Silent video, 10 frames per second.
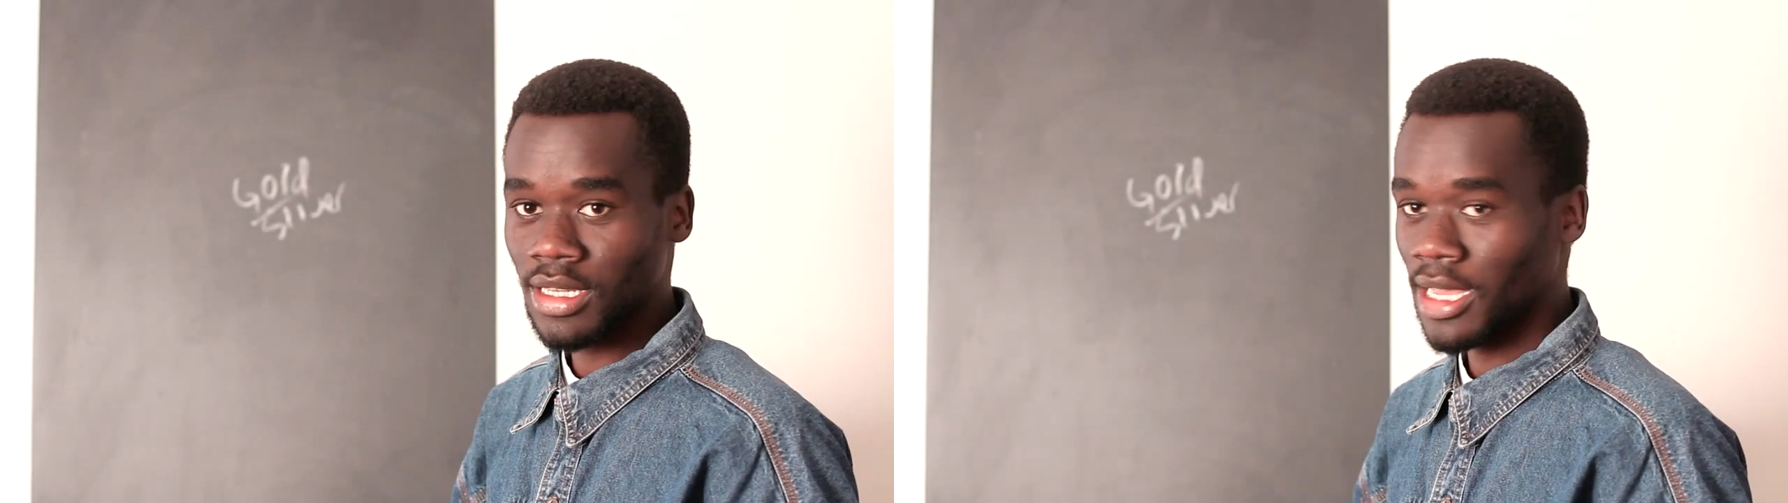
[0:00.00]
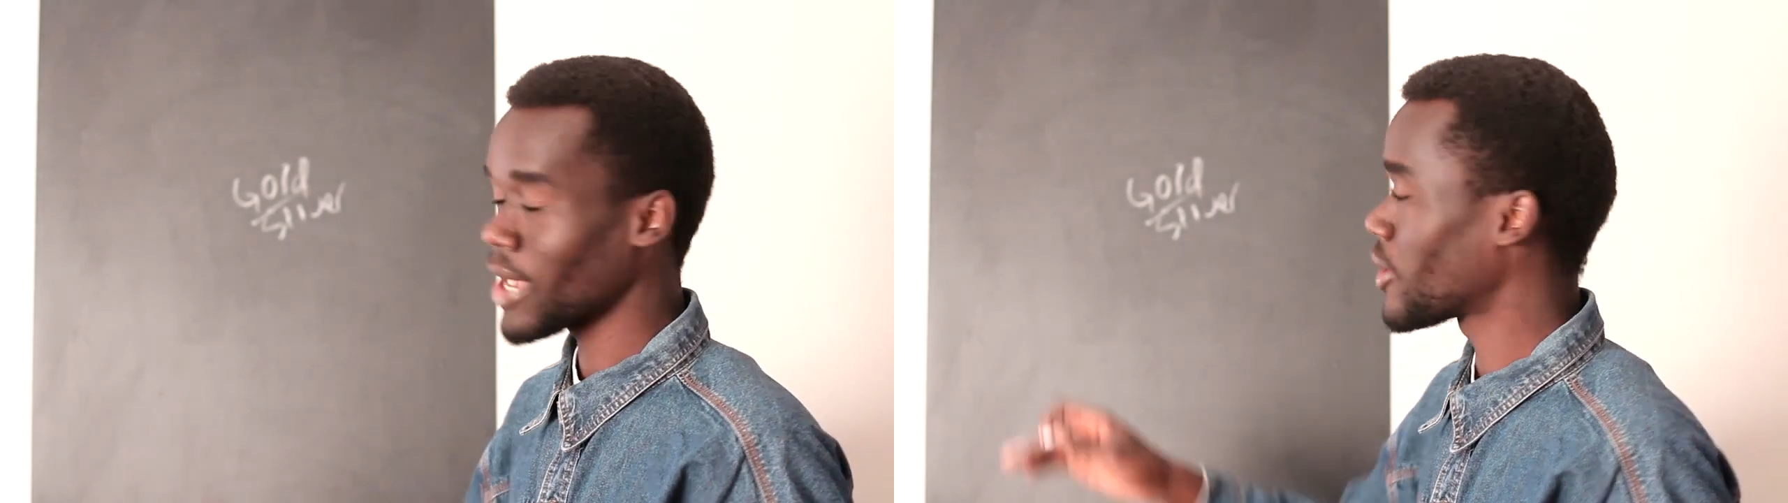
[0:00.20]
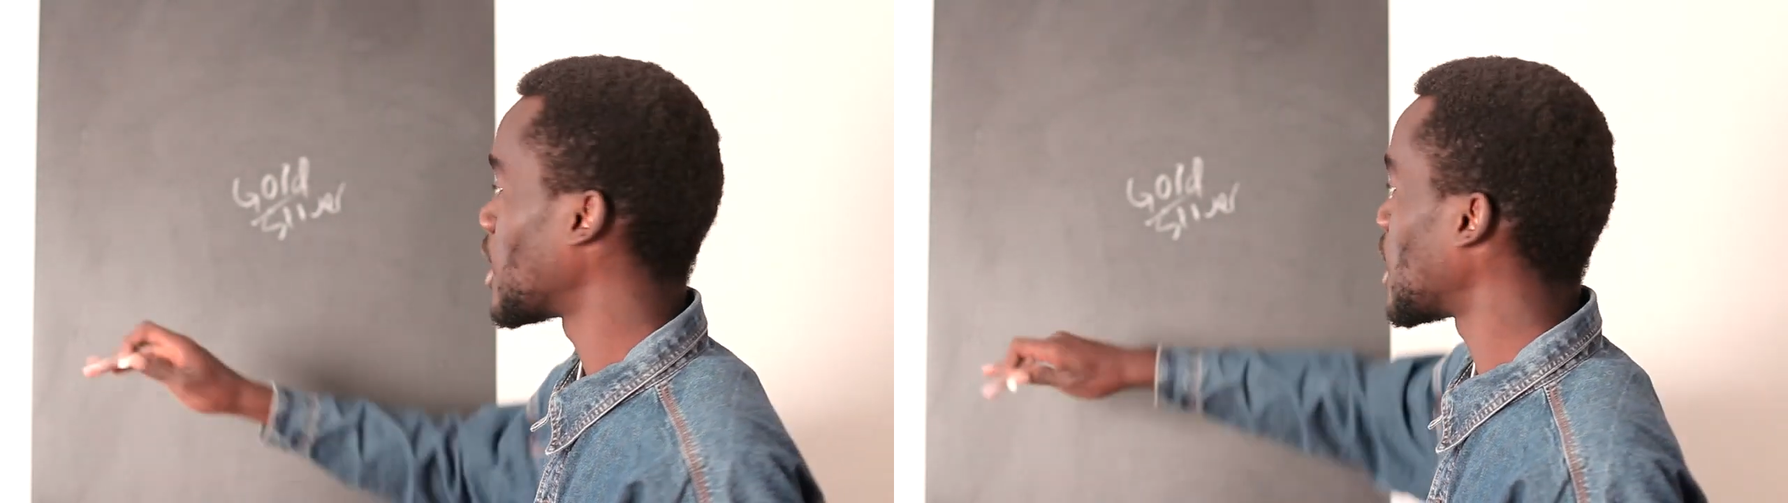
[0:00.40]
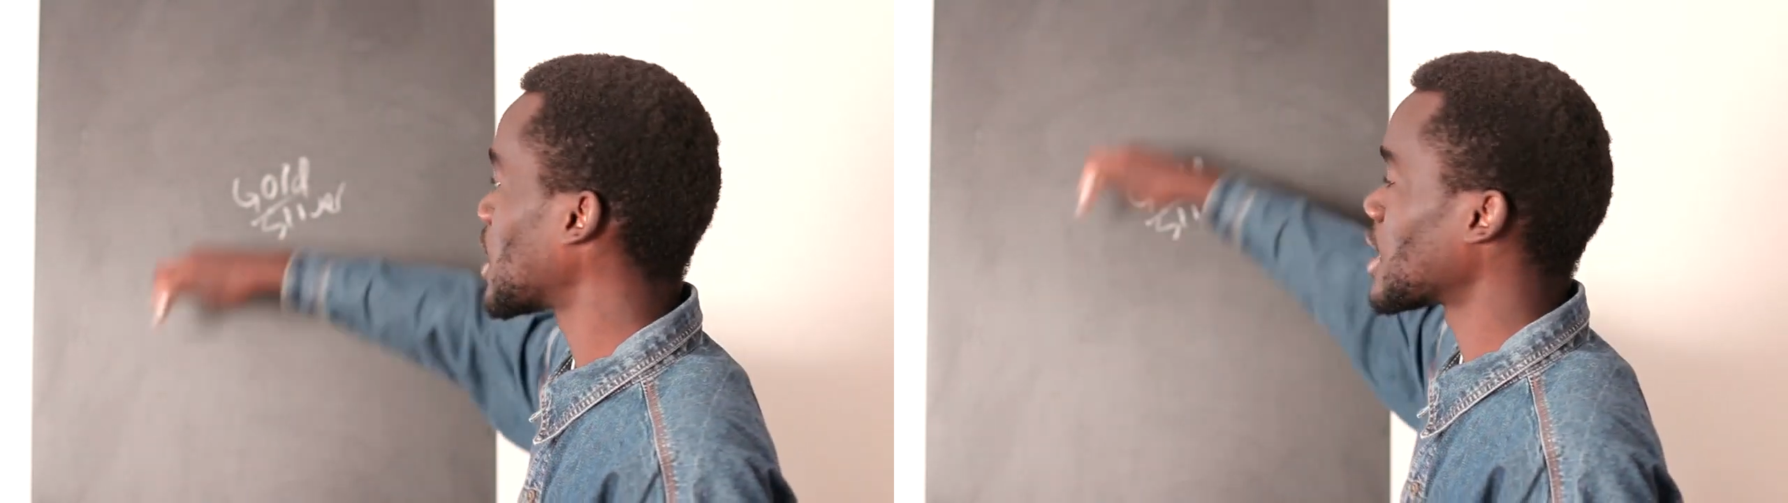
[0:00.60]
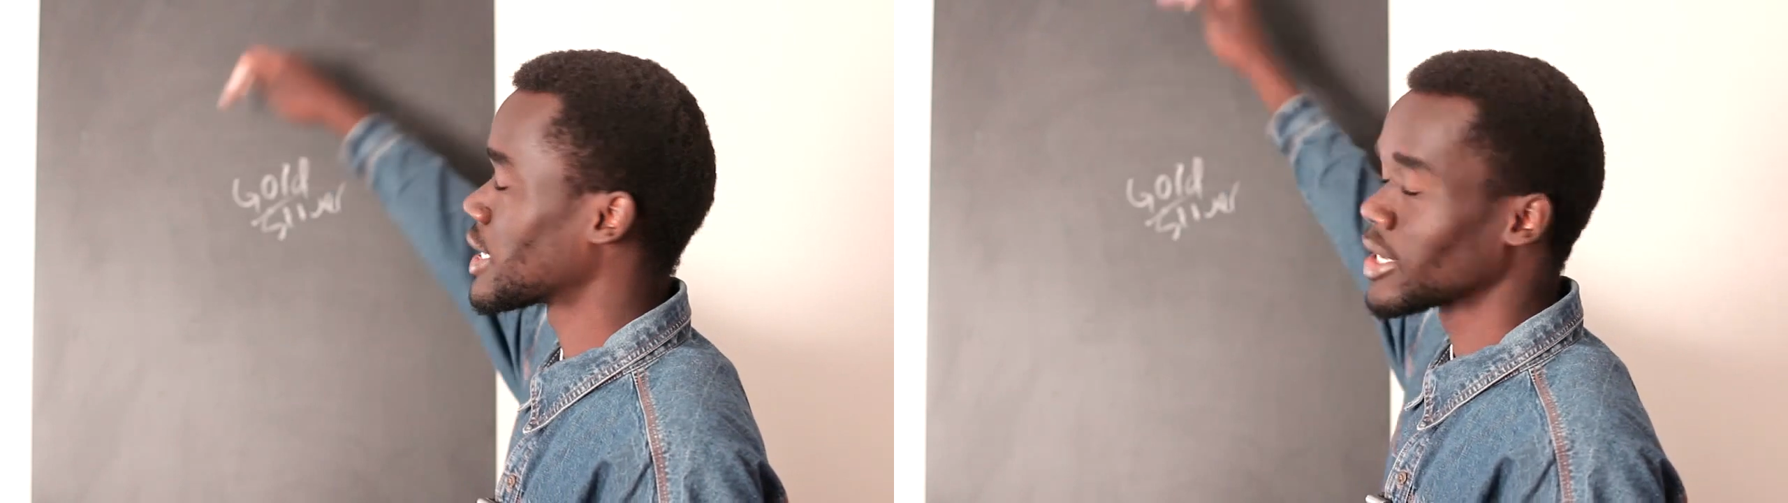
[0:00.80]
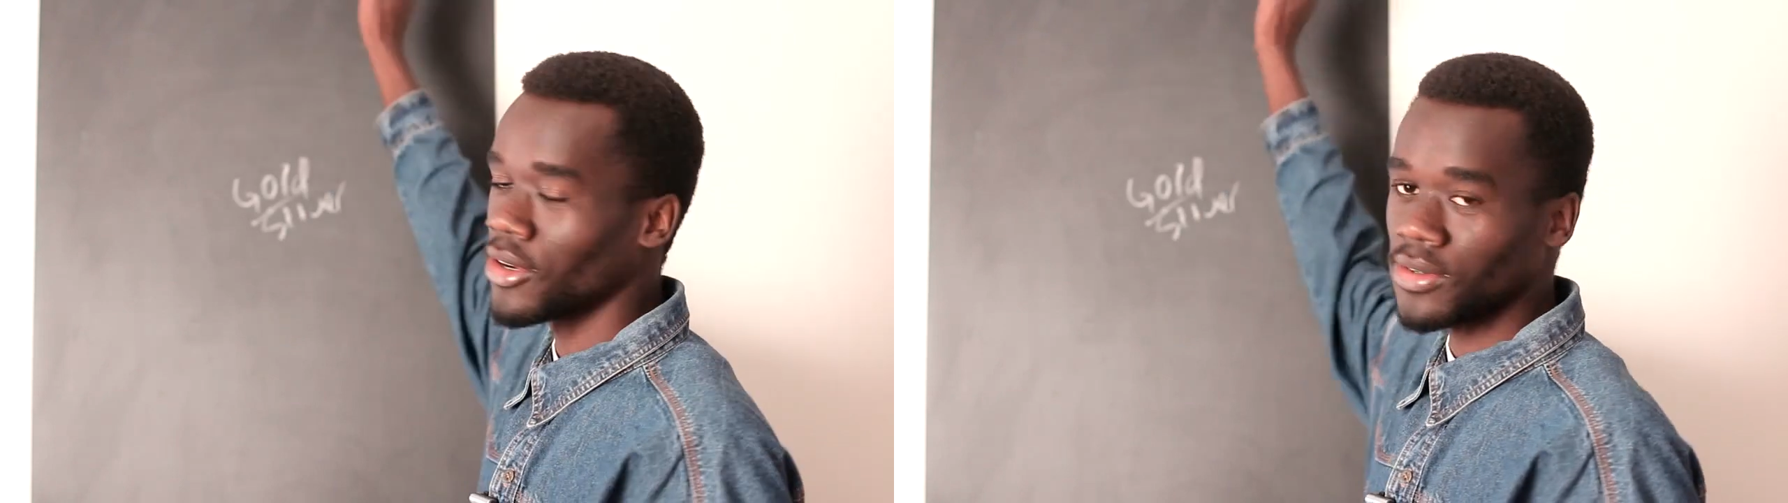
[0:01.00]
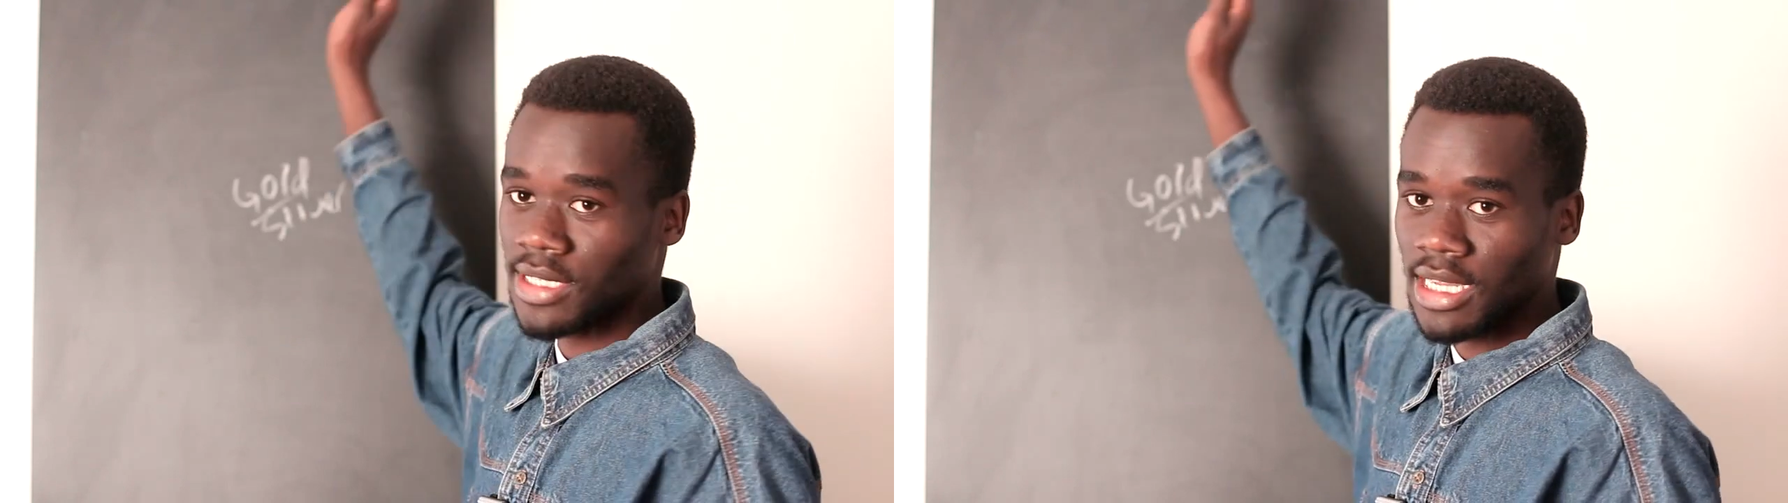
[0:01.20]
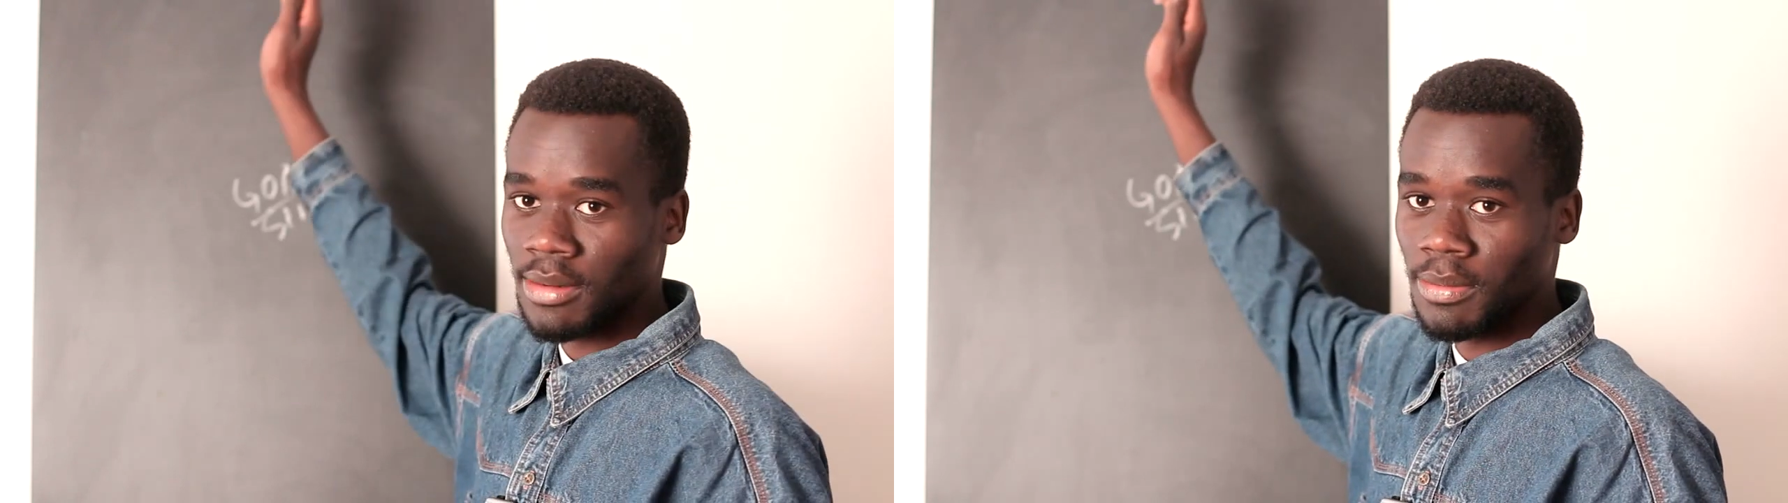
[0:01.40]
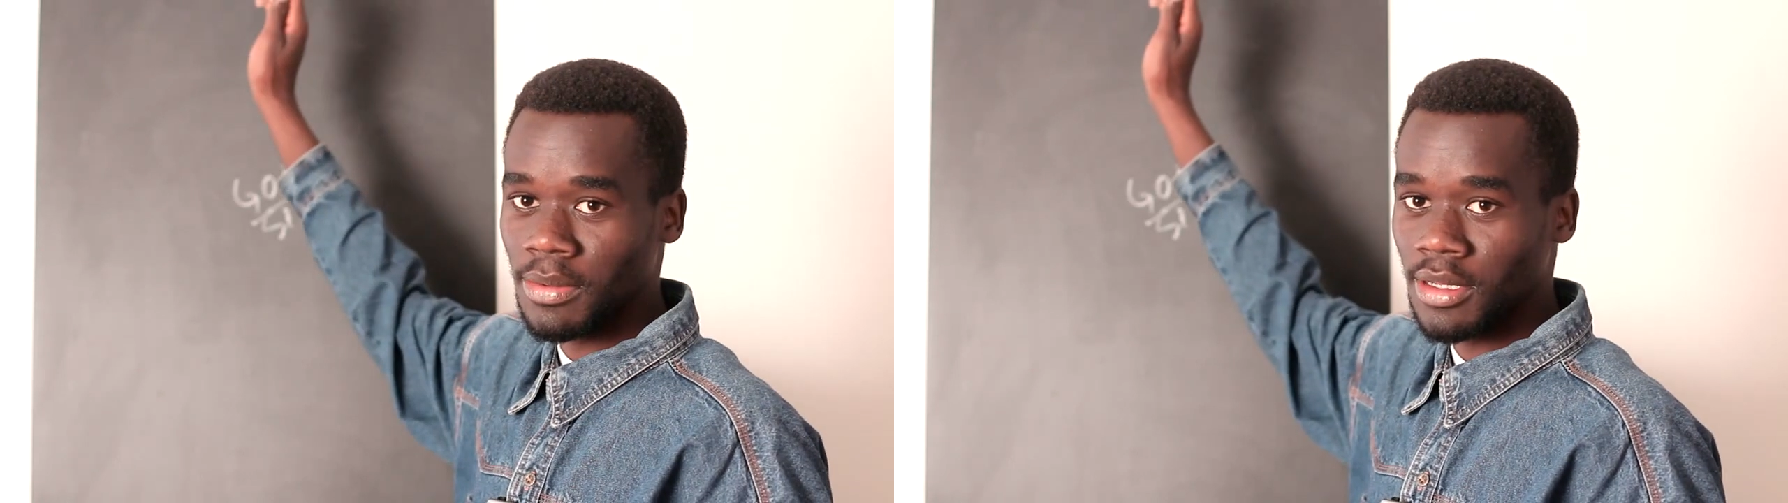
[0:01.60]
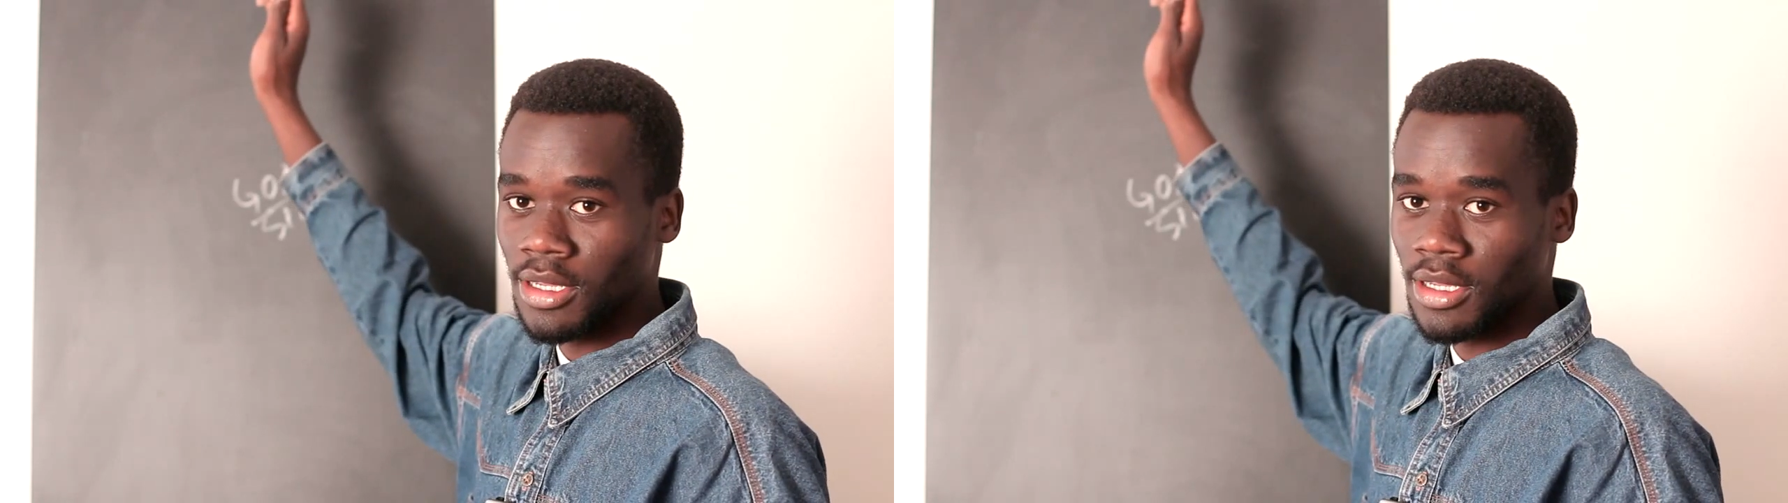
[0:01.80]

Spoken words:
how high it goes up